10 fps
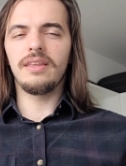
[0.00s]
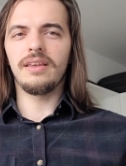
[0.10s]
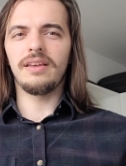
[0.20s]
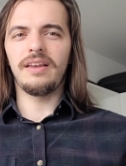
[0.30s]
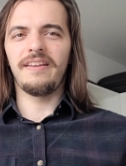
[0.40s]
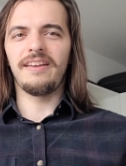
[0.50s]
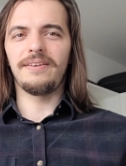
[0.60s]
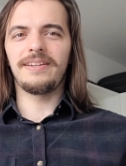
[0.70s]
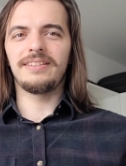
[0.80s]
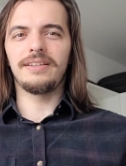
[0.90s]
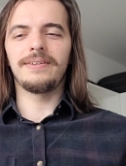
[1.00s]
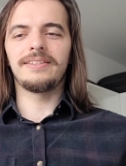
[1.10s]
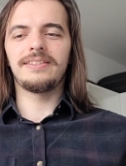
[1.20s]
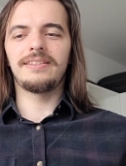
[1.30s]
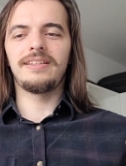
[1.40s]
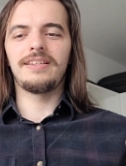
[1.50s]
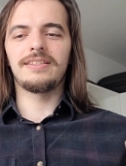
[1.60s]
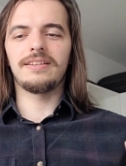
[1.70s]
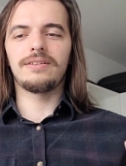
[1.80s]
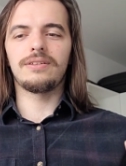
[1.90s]
uh, how, it, how it is that
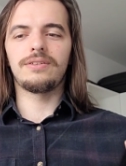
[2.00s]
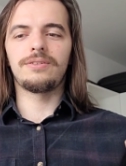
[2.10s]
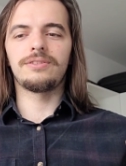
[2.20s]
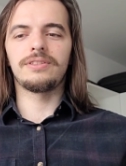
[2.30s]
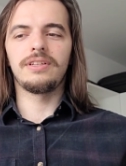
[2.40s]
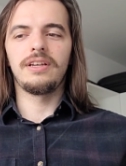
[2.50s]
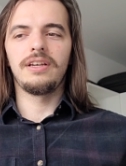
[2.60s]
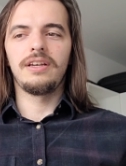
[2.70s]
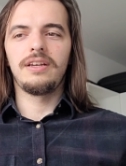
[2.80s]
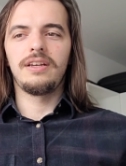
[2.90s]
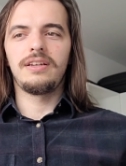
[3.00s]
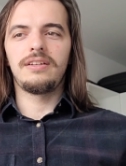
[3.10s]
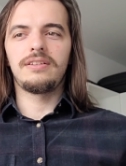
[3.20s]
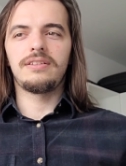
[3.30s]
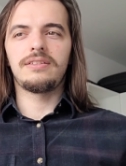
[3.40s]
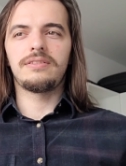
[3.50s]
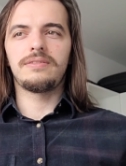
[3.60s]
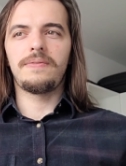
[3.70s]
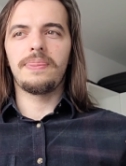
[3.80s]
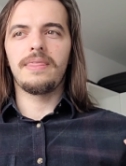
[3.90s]
these characters uh,
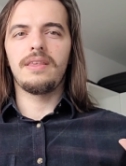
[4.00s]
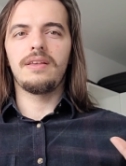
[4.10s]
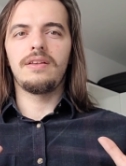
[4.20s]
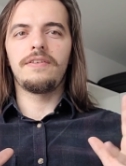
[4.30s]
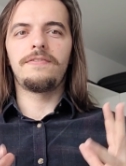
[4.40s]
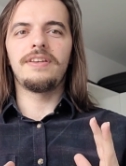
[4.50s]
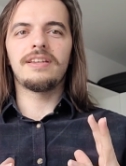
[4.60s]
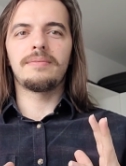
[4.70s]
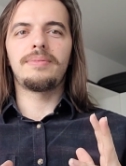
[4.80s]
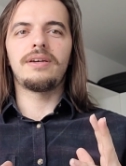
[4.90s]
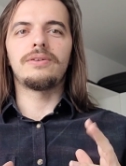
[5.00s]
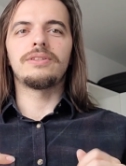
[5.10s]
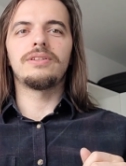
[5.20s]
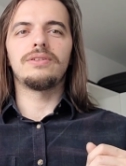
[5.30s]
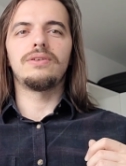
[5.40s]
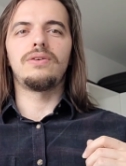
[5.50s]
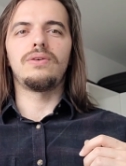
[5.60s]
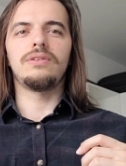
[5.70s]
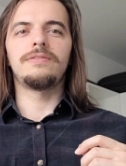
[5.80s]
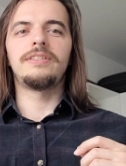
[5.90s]
think about
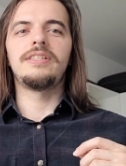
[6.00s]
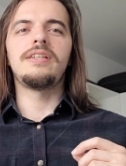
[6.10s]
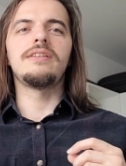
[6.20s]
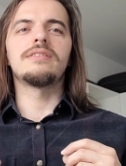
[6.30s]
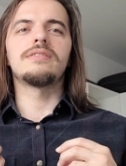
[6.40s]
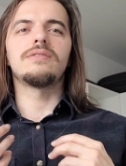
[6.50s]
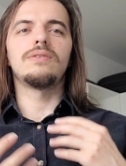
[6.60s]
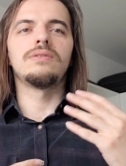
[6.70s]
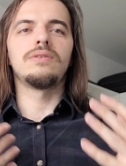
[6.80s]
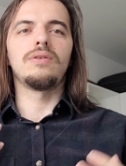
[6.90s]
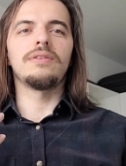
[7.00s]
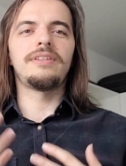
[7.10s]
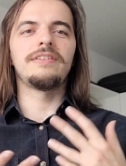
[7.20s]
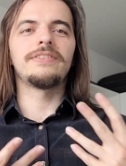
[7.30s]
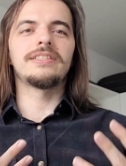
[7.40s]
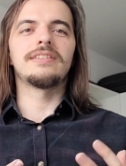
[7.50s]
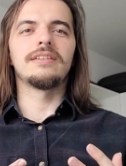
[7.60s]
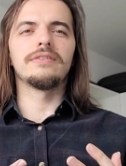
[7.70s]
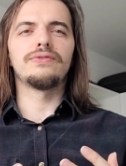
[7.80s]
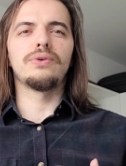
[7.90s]
all of the uh, all of the events that
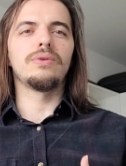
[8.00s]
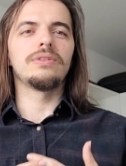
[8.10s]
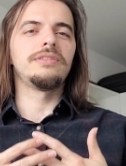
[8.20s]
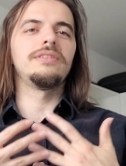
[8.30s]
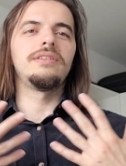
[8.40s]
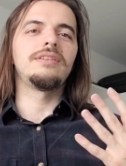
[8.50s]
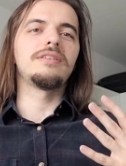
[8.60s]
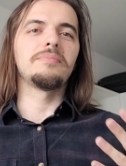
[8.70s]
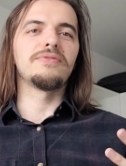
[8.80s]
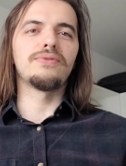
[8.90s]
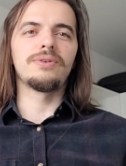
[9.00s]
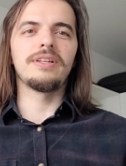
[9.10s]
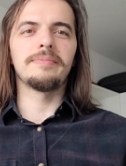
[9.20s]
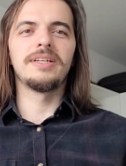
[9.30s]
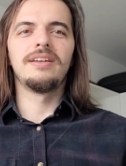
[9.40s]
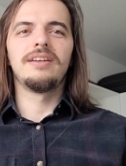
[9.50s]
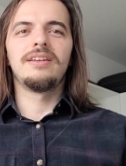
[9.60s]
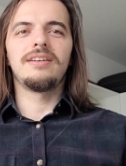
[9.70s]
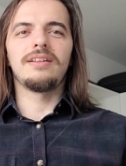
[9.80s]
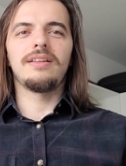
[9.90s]
unfold uh, for them
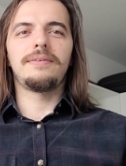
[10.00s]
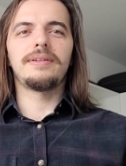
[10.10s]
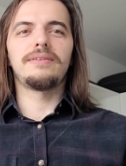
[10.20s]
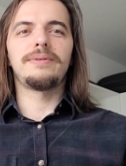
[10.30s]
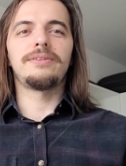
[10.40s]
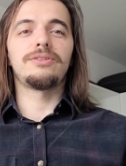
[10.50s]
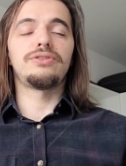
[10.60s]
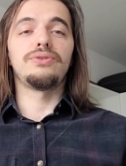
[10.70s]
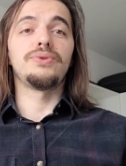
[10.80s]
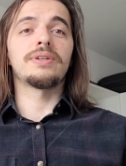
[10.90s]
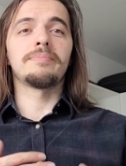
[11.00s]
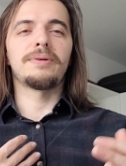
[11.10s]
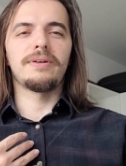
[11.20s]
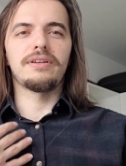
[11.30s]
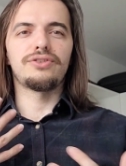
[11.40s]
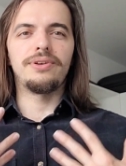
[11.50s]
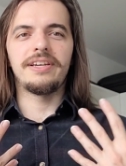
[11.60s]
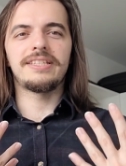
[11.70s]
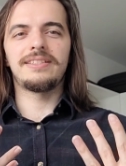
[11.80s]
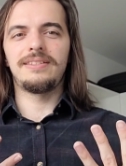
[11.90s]
allowing the readers to compare and
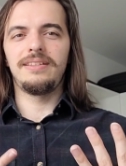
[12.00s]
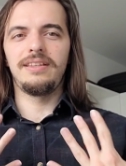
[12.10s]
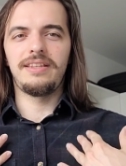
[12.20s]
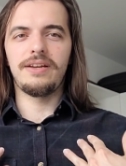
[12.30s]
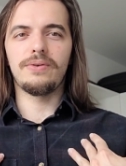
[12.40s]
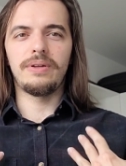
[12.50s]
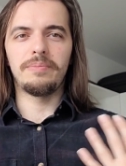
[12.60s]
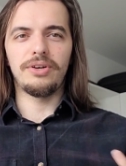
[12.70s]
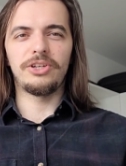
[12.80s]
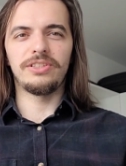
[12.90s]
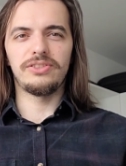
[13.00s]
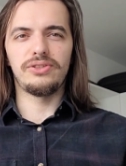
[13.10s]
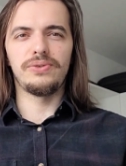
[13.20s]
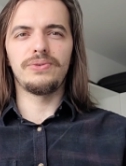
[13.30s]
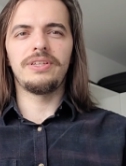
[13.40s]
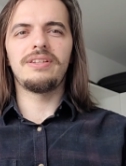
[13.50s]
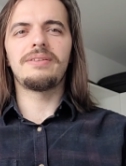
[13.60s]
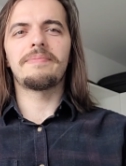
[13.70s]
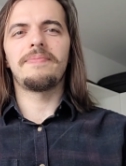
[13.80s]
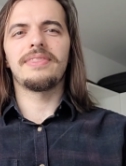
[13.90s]
contrast their own impressions to
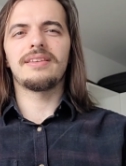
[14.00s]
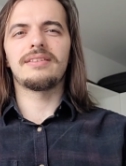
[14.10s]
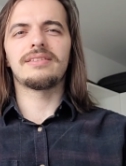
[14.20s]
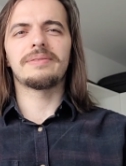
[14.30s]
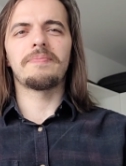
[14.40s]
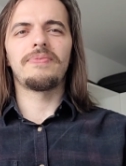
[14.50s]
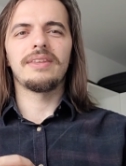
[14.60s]
the uh,